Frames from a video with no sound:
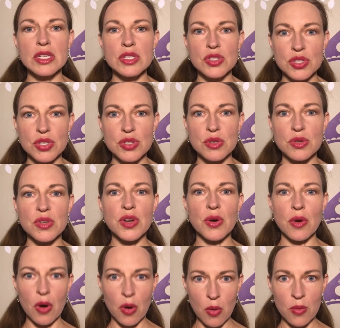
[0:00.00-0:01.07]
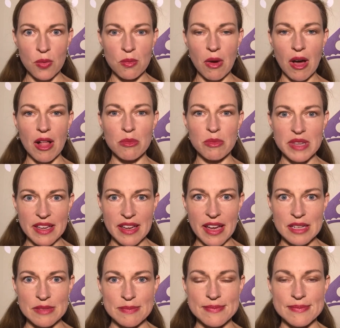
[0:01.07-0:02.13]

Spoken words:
to your own well-being.